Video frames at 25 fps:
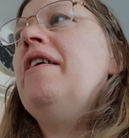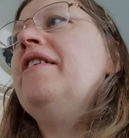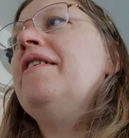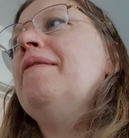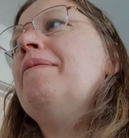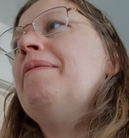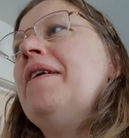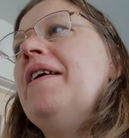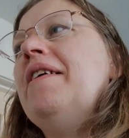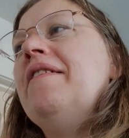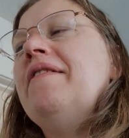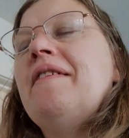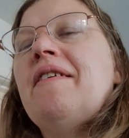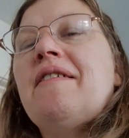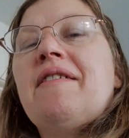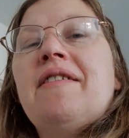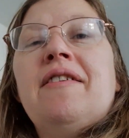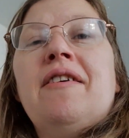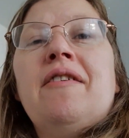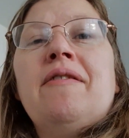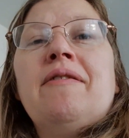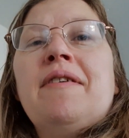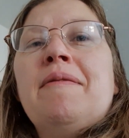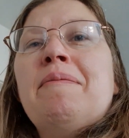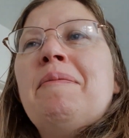Go if you Please,
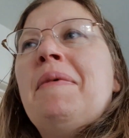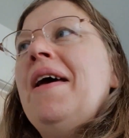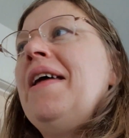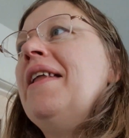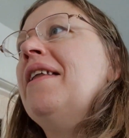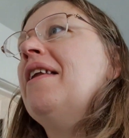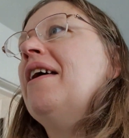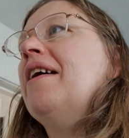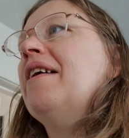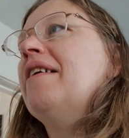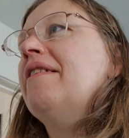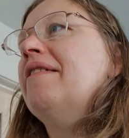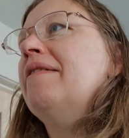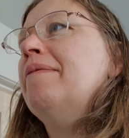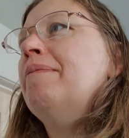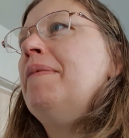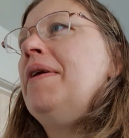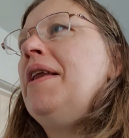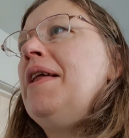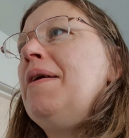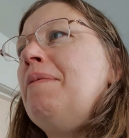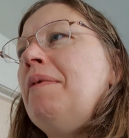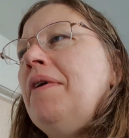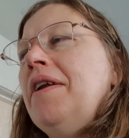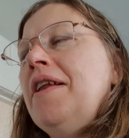because obviously Ben mm. likes
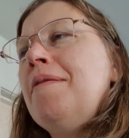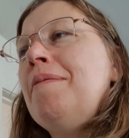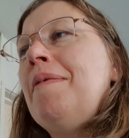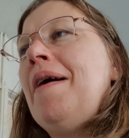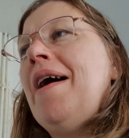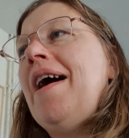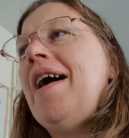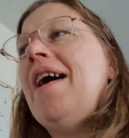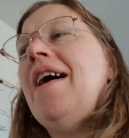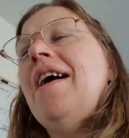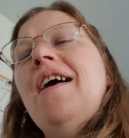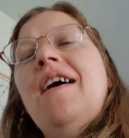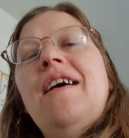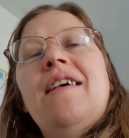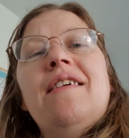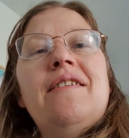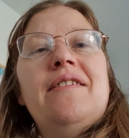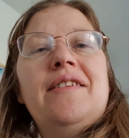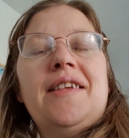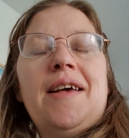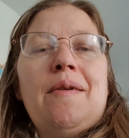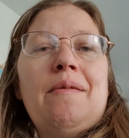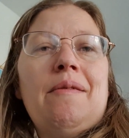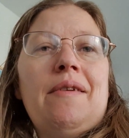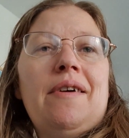Billy Bonnie Bear
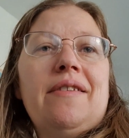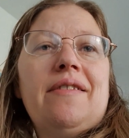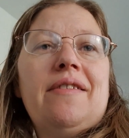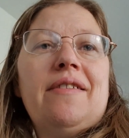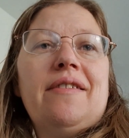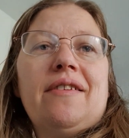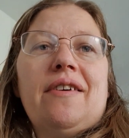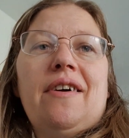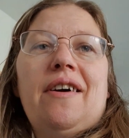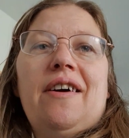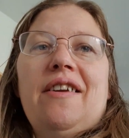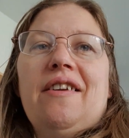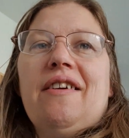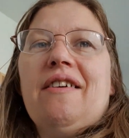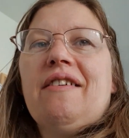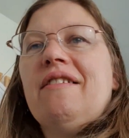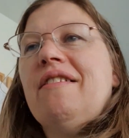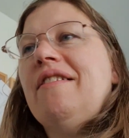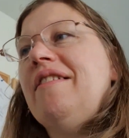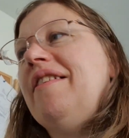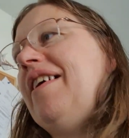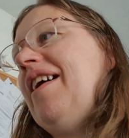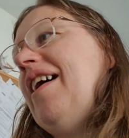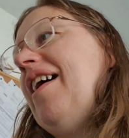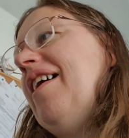and Sam likes the Skyline
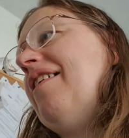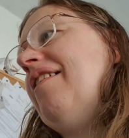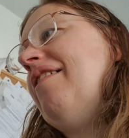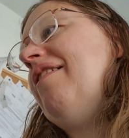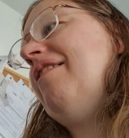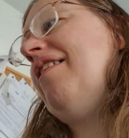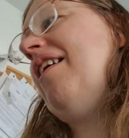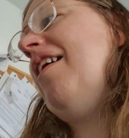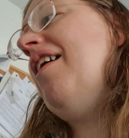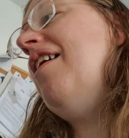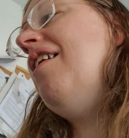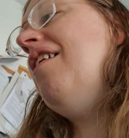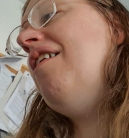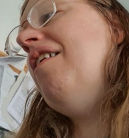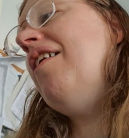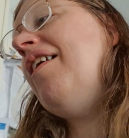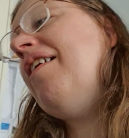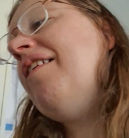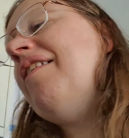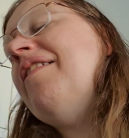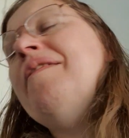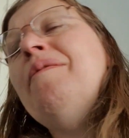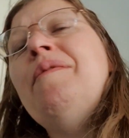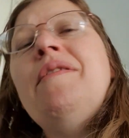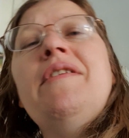gang. So, but
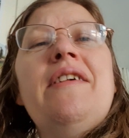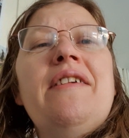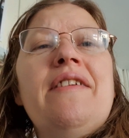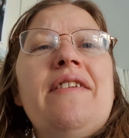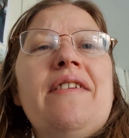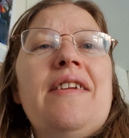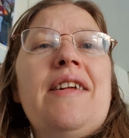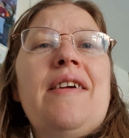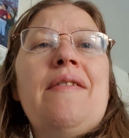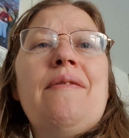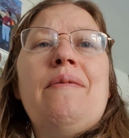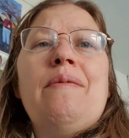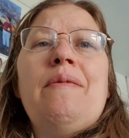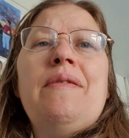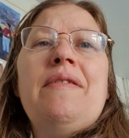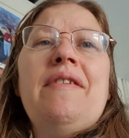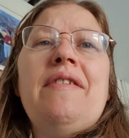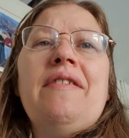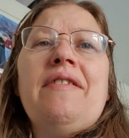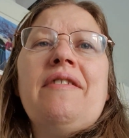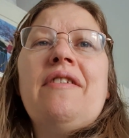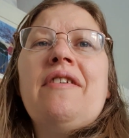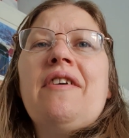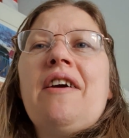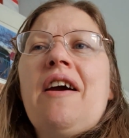like I so said, we're just going to, we're
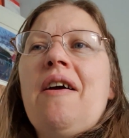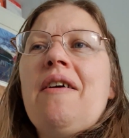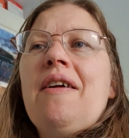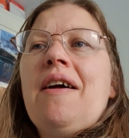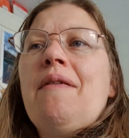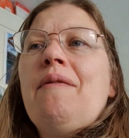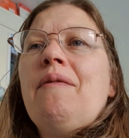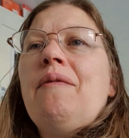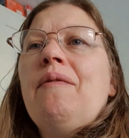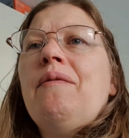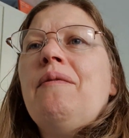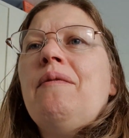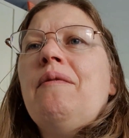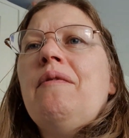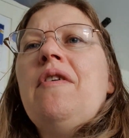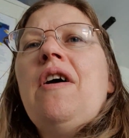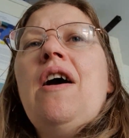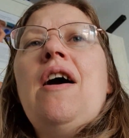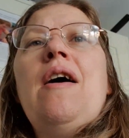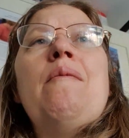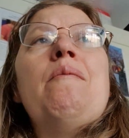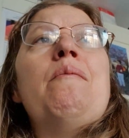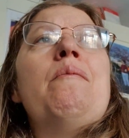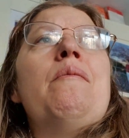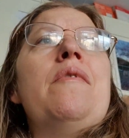just going to go and have
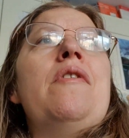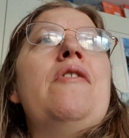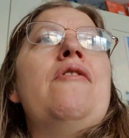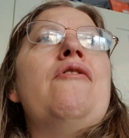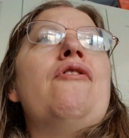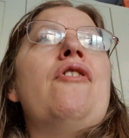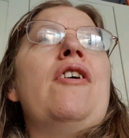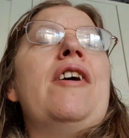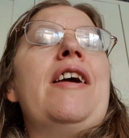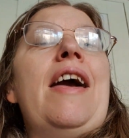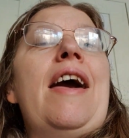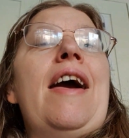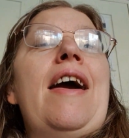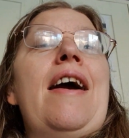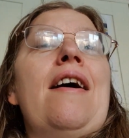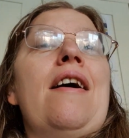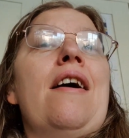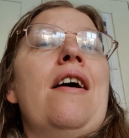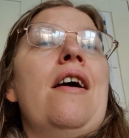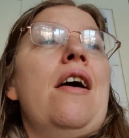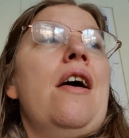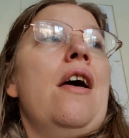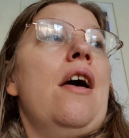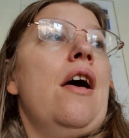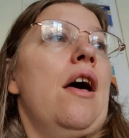um, well, enjoy it.
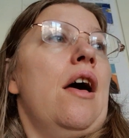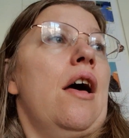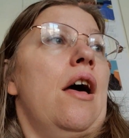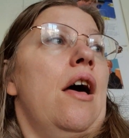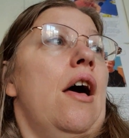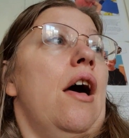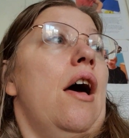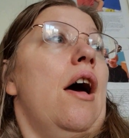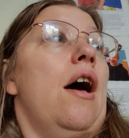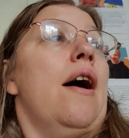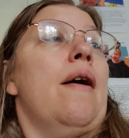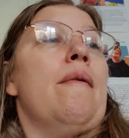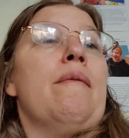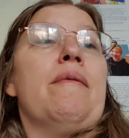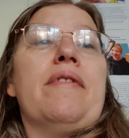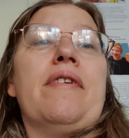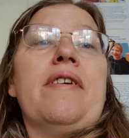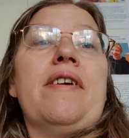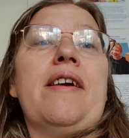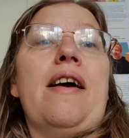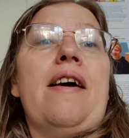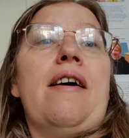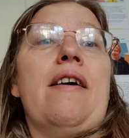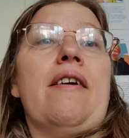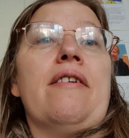Um,
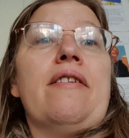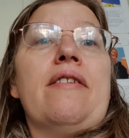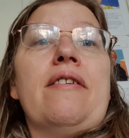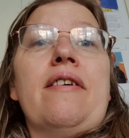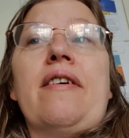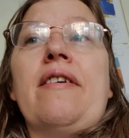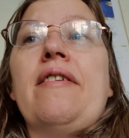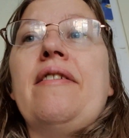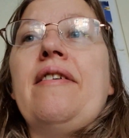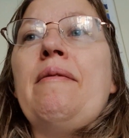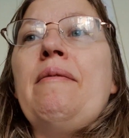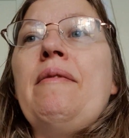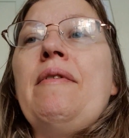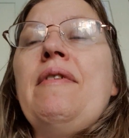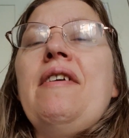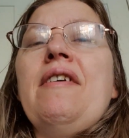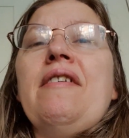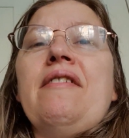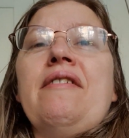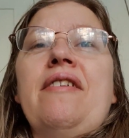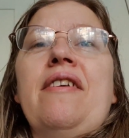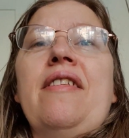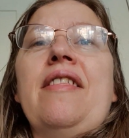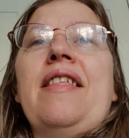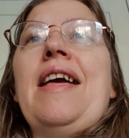so yeah, so, like I said, we
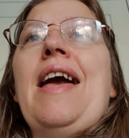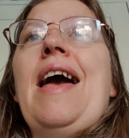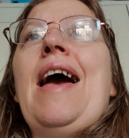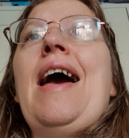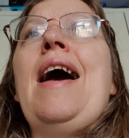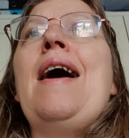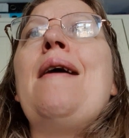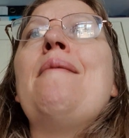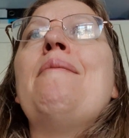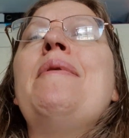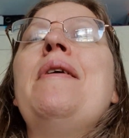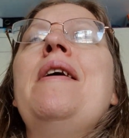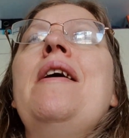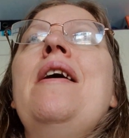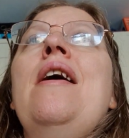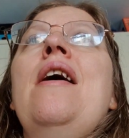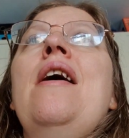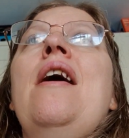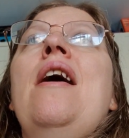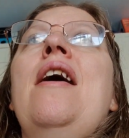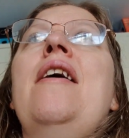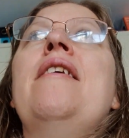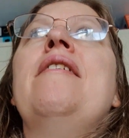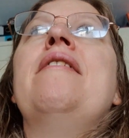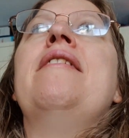looked at the app
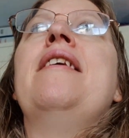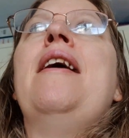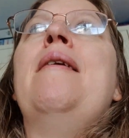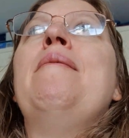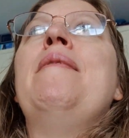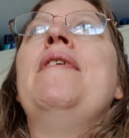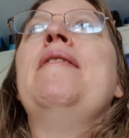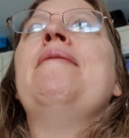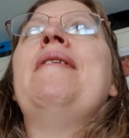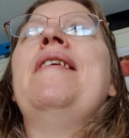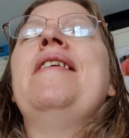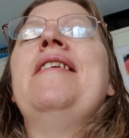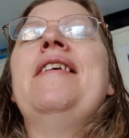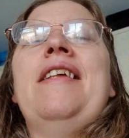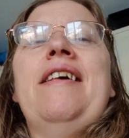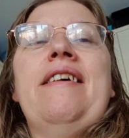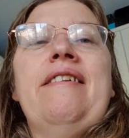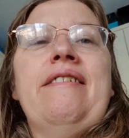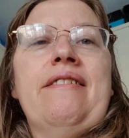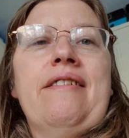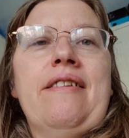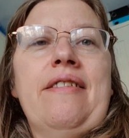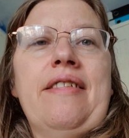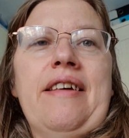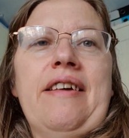and Sammy's made a
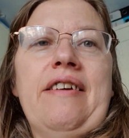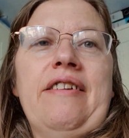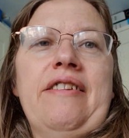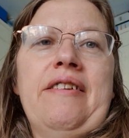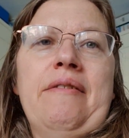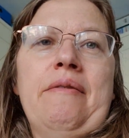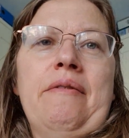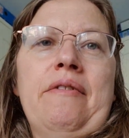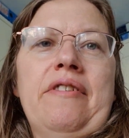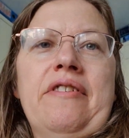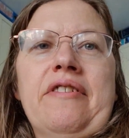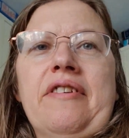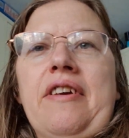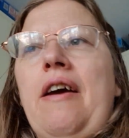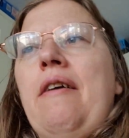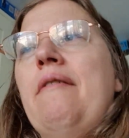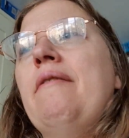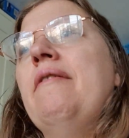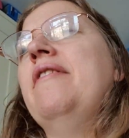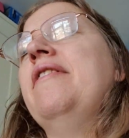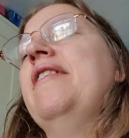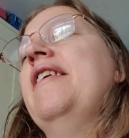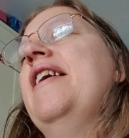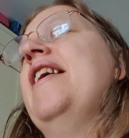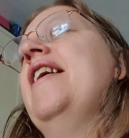list of things he wants to go
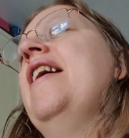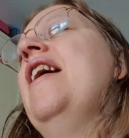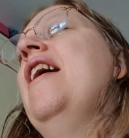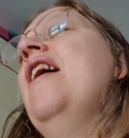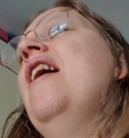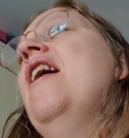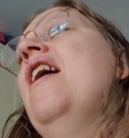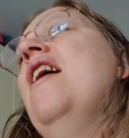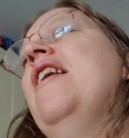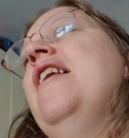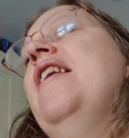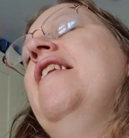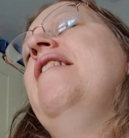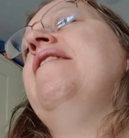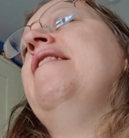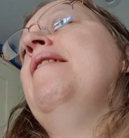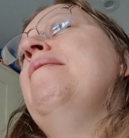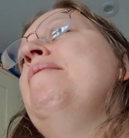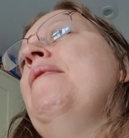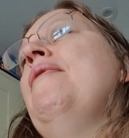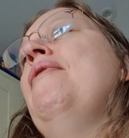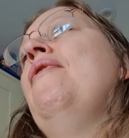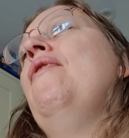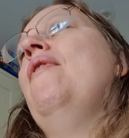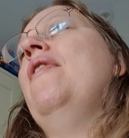and see. He
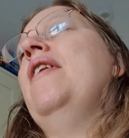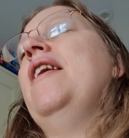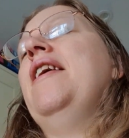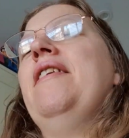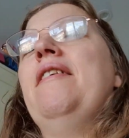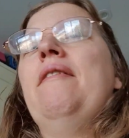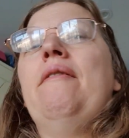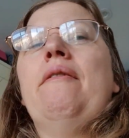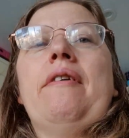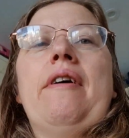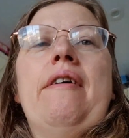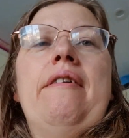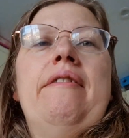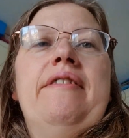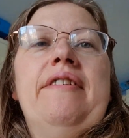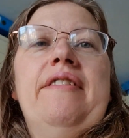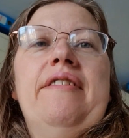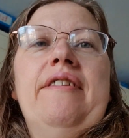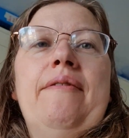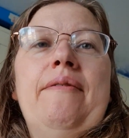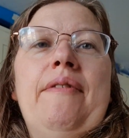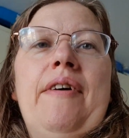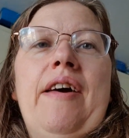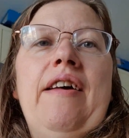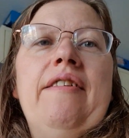said before he didn't go see
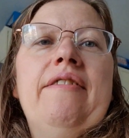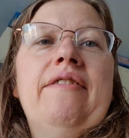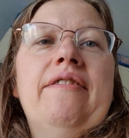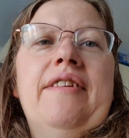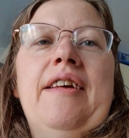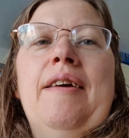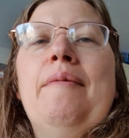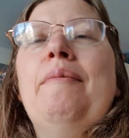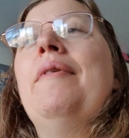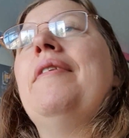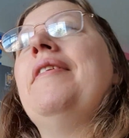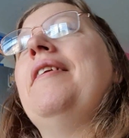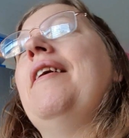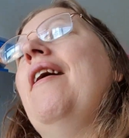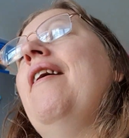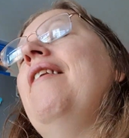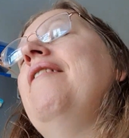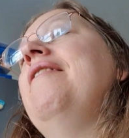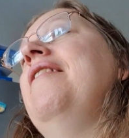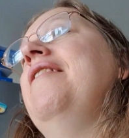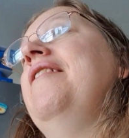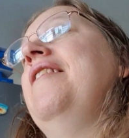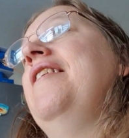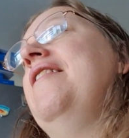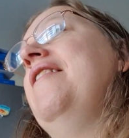diversity, but now
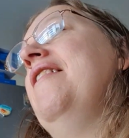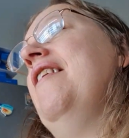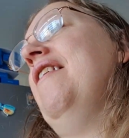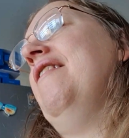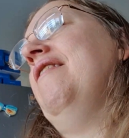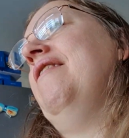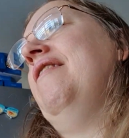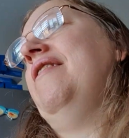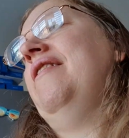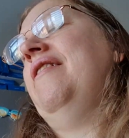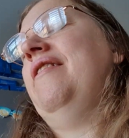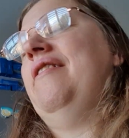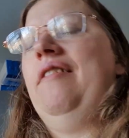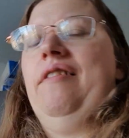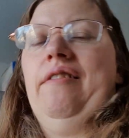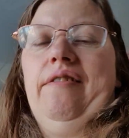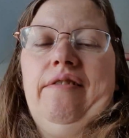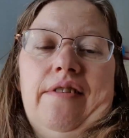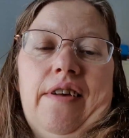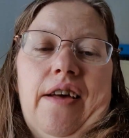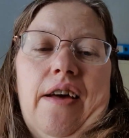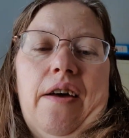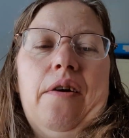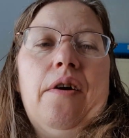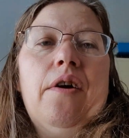he says he does.
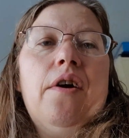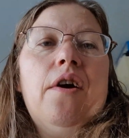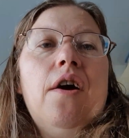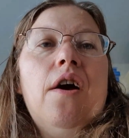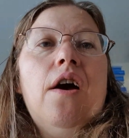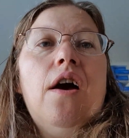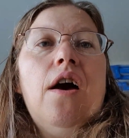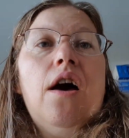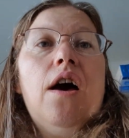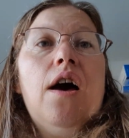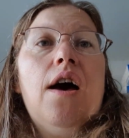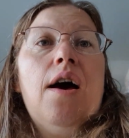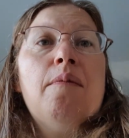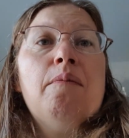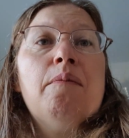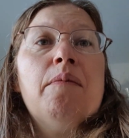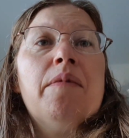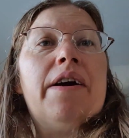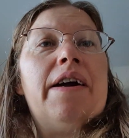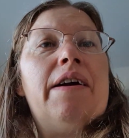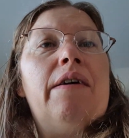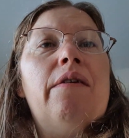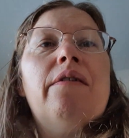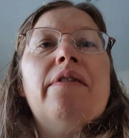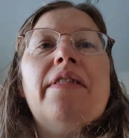So,
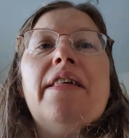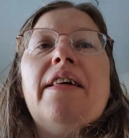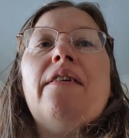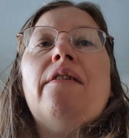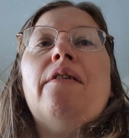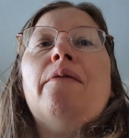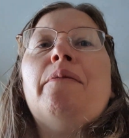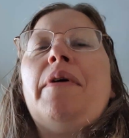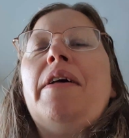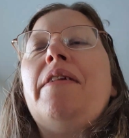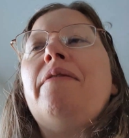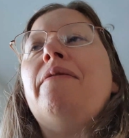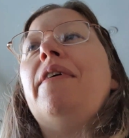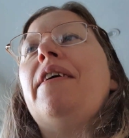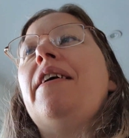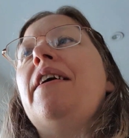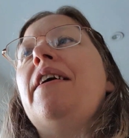um, little thing I'll post